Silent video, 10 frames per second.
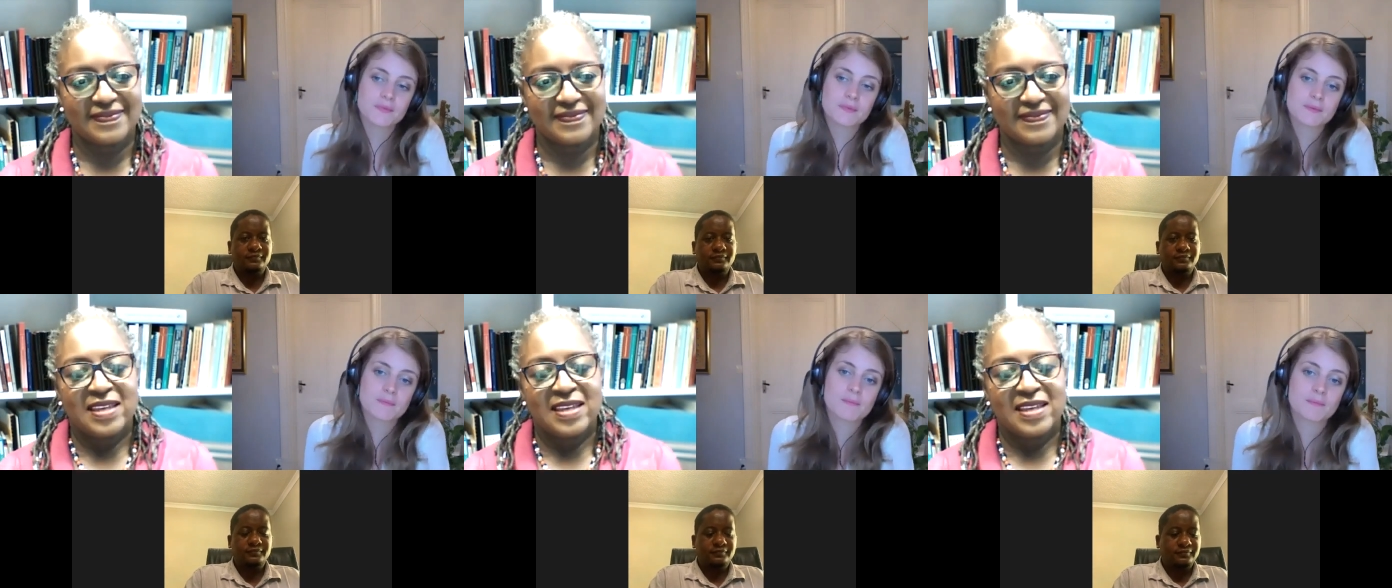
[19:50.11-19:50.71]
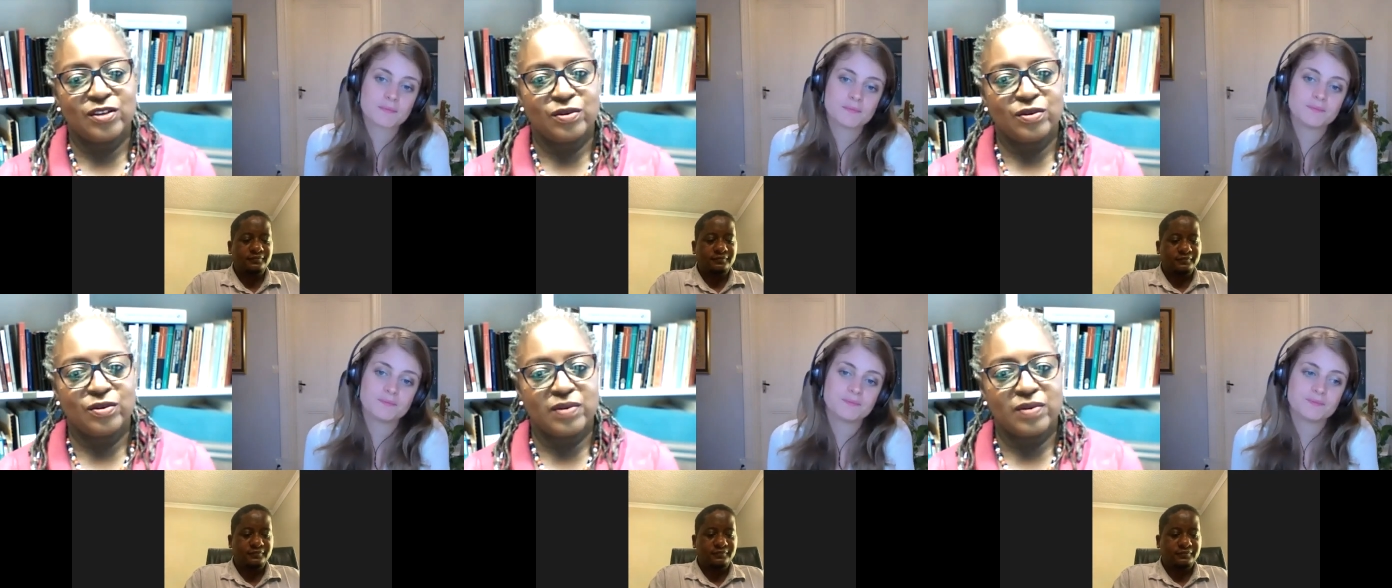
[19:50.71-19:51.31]
Speaker 1: So I
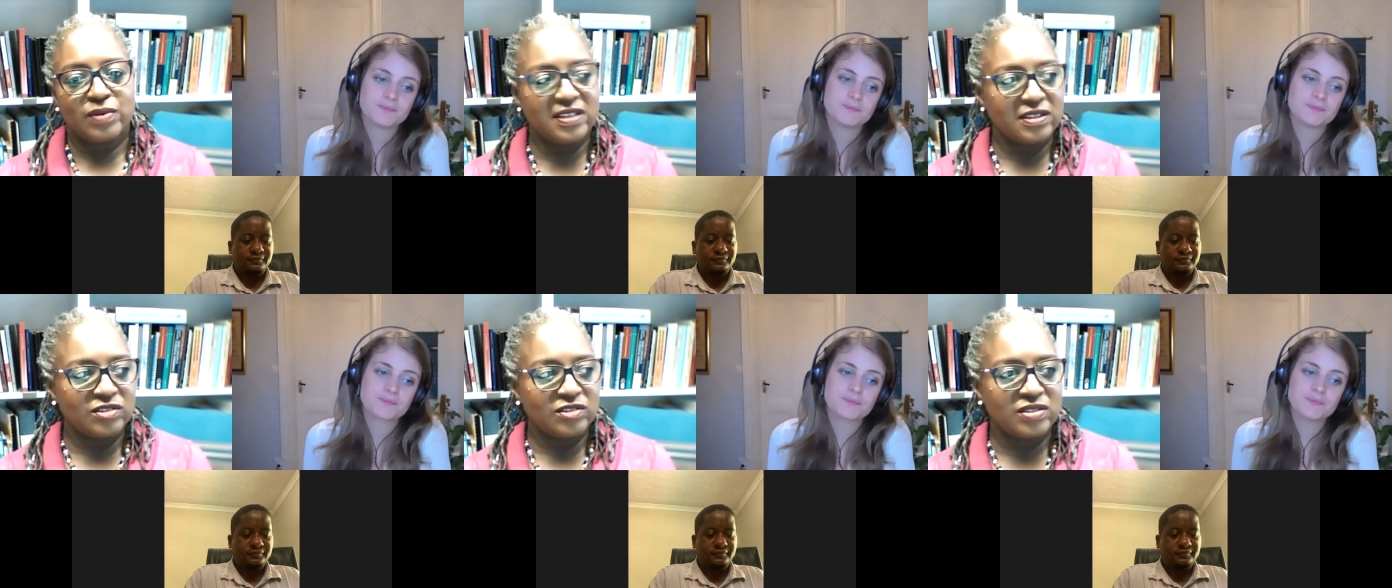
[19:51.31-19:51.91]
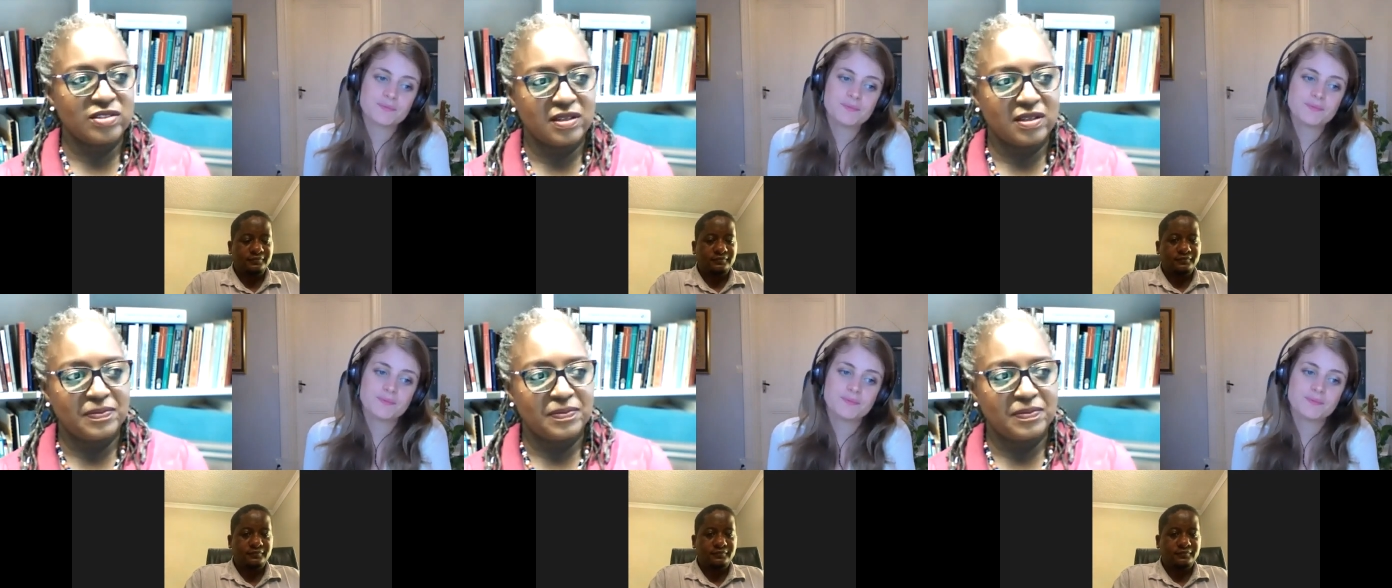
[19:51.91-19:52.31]
think just um,